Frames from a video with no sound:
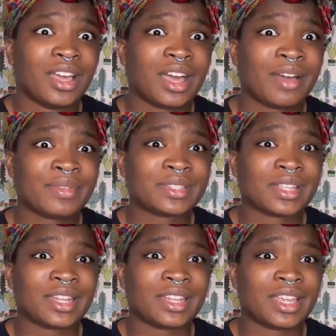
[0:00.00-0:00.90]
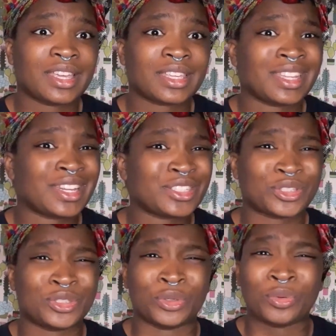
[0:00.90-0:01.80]
I was all like, can I
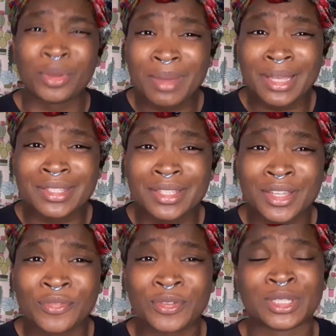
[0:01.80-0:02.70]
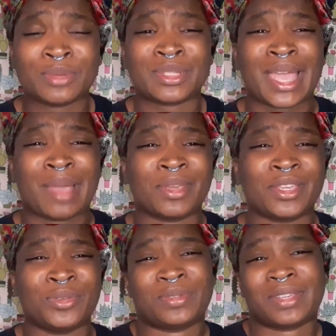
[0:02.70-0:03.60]
just do it myself? And she was like, I
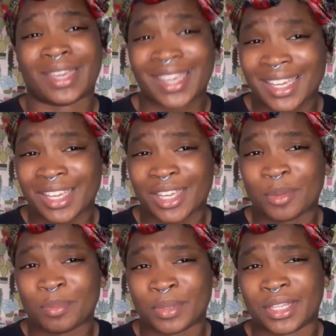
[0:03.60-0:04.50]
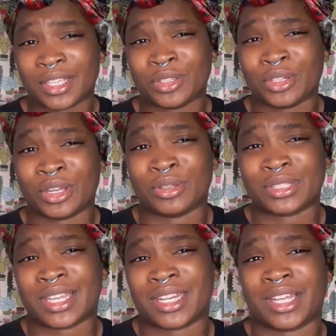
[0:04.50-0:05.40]
mean, you can, but, it's
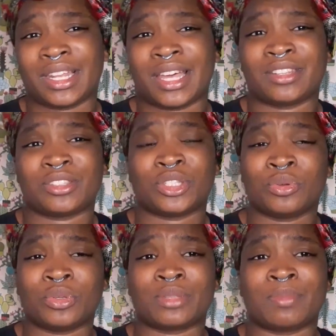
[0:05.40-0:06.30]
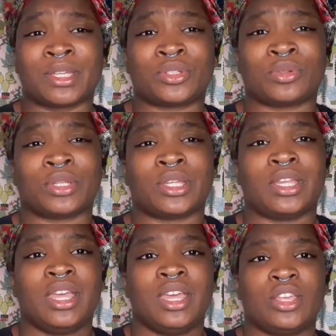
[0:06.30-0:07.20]
kind of a lot into it to make sure that,
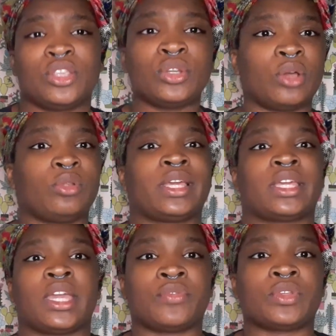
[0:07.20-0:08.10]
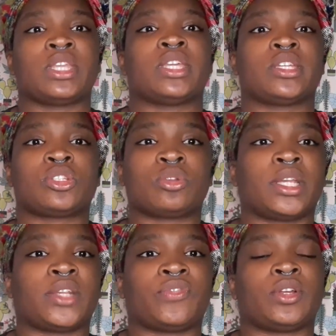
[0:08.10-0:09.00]
like, everything is
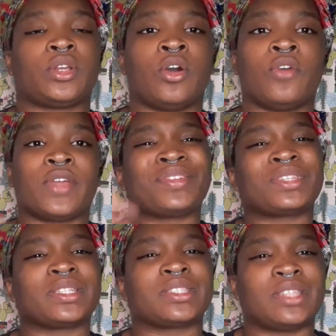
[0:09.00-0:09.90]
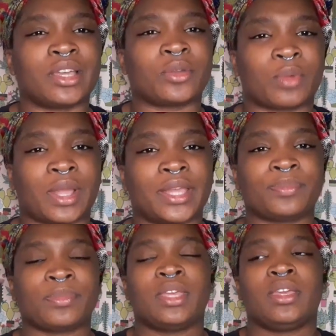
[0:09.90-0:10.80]
transferred over. Everything's done right.
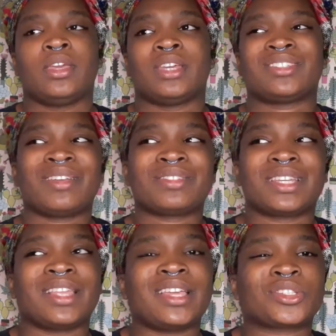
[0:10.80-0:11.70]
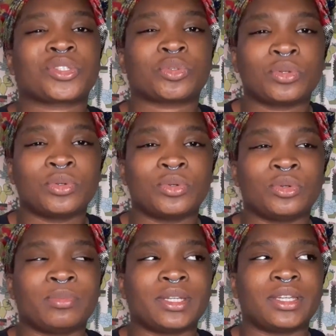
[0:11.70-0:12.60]
And so I was like, that's
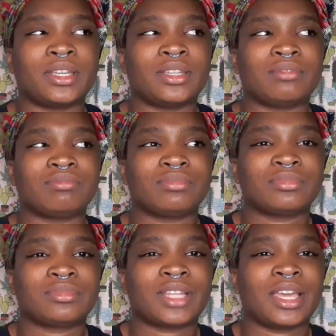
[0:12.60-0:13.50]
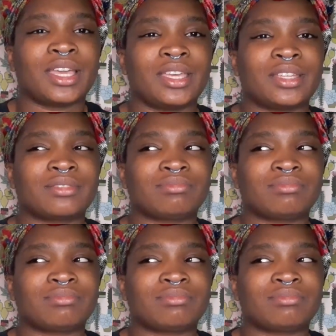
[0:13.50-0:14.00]
true, but, like,